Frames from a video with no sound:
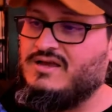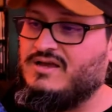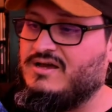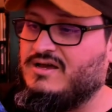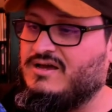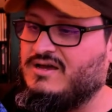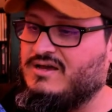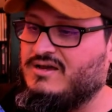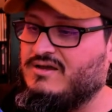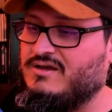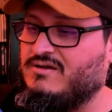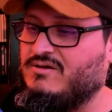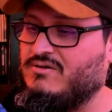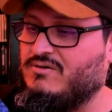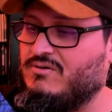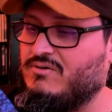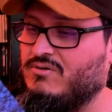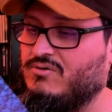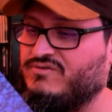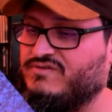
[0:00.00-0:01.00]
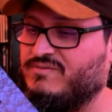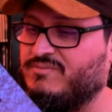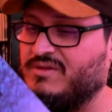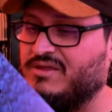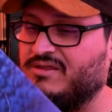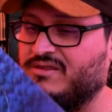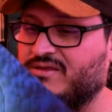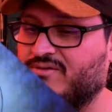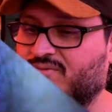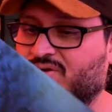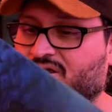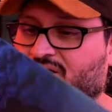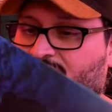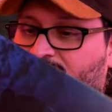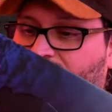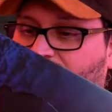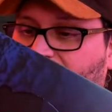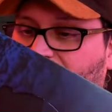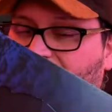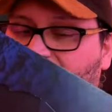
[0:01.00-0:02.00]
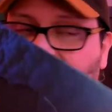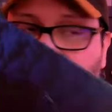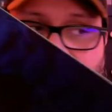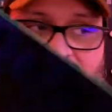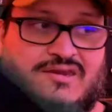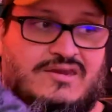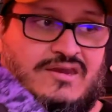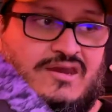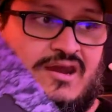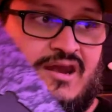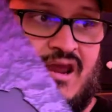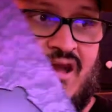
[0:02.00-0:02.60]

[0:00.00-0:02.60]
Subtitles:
ultimately when I'm taking it in and